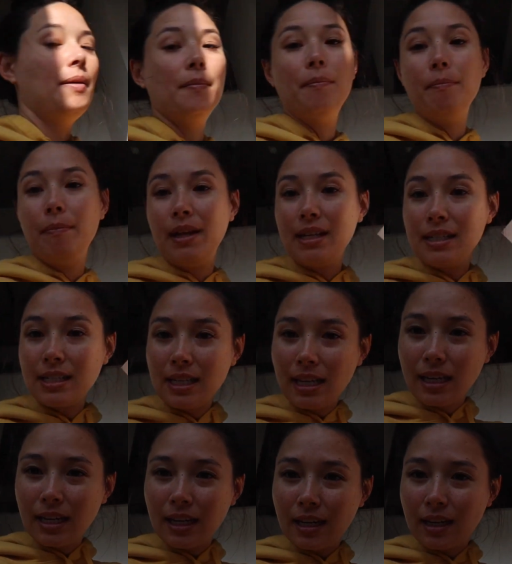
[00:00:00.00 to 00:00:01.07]

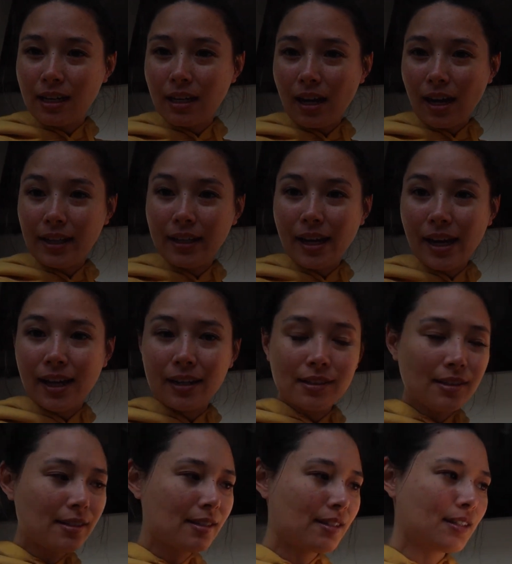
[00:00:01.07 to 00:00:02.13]
minted, I
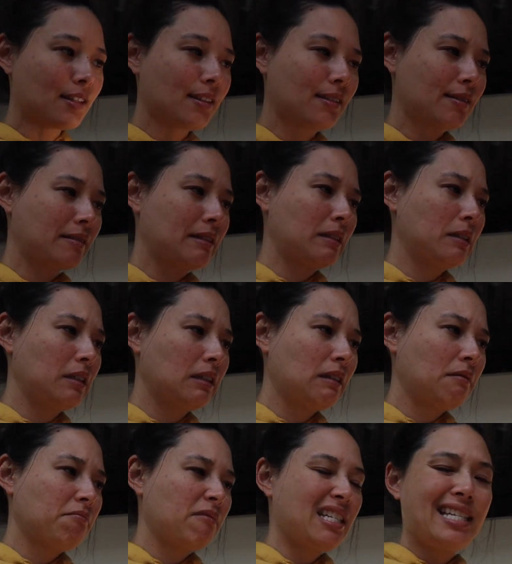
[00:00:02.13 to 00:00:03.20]
guess,
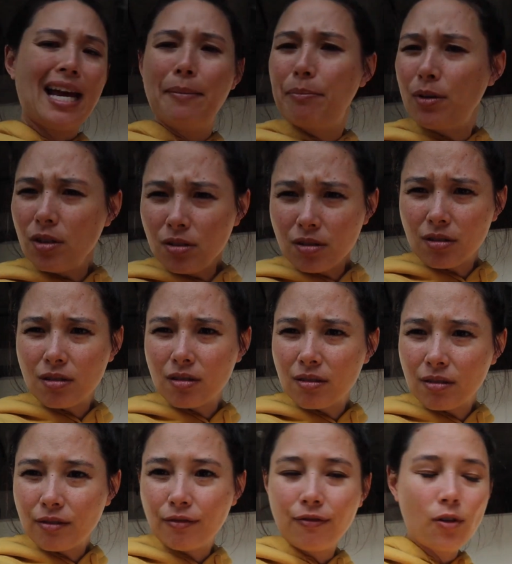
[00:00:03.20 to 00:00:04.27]
samples
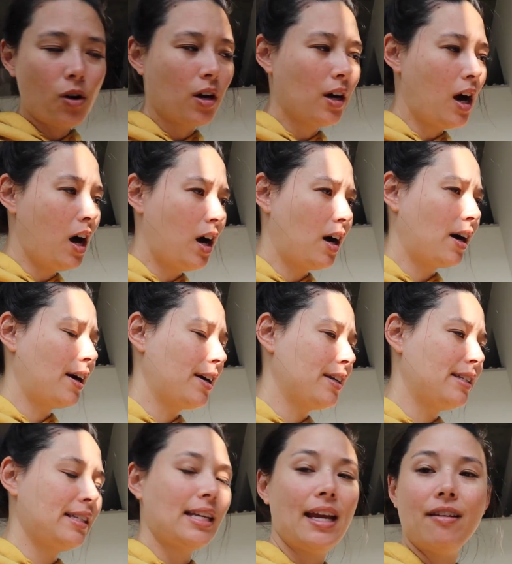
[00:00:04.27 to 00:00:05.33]
for our
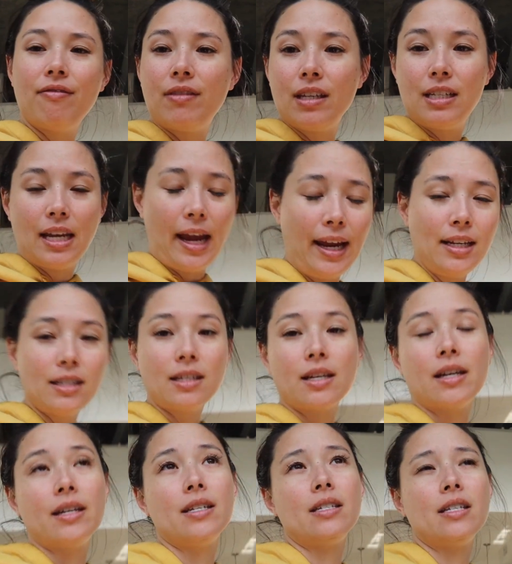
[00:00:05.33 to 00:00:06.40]
save the dates.
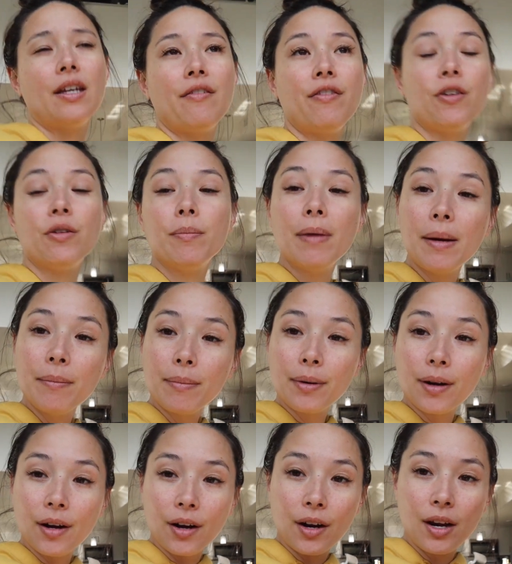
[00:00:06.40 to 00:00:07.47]
Because if you
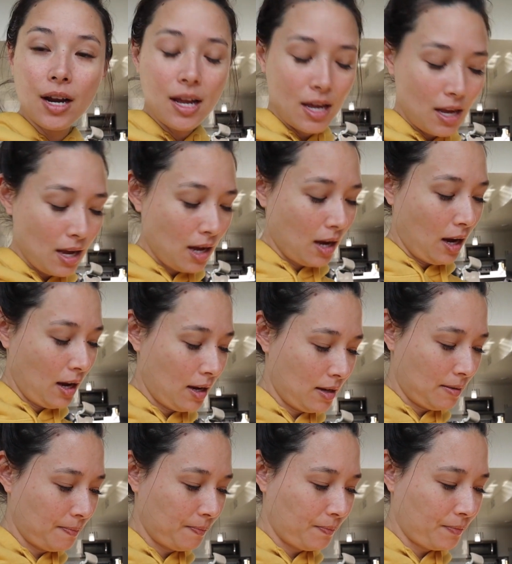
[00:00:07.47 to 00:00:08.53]
remember,
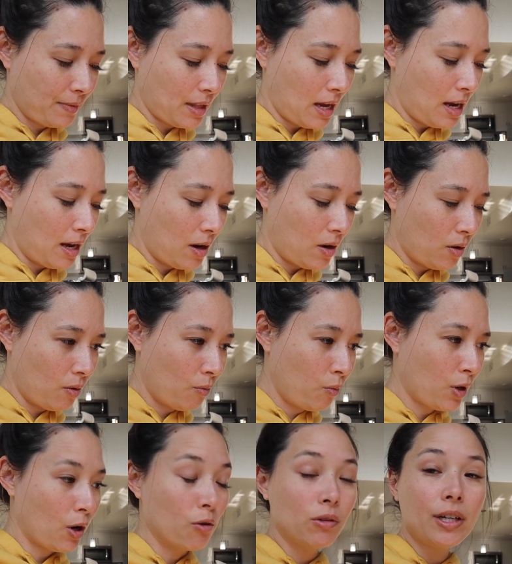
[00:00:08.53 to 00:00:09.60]

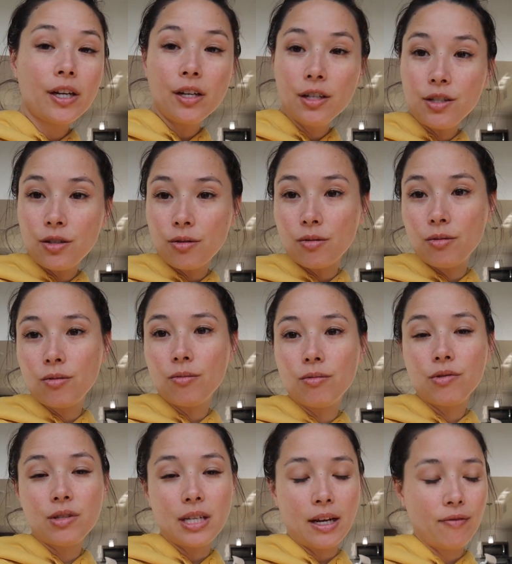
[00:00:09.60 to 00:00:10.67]
we're only gonna do
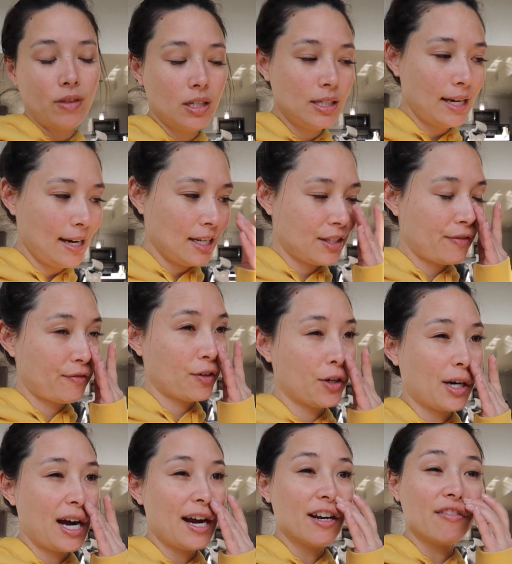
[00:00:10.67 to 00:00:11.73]
save the dates
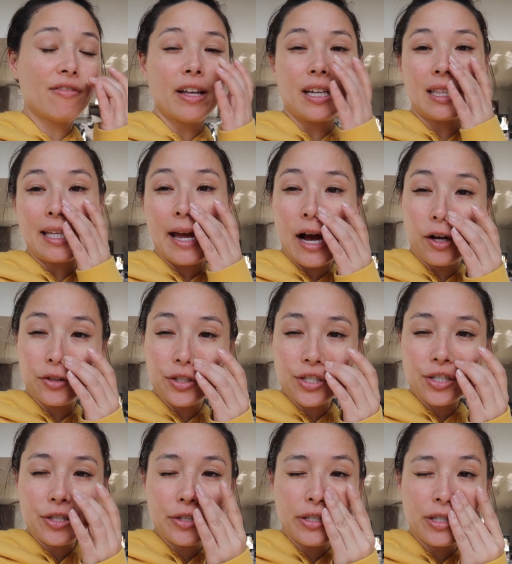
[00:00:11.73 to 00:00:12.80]
for kind of like the
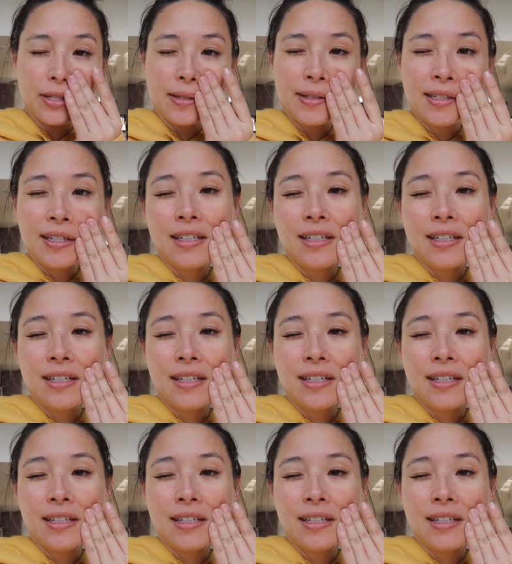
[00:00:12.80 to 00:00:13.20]
elders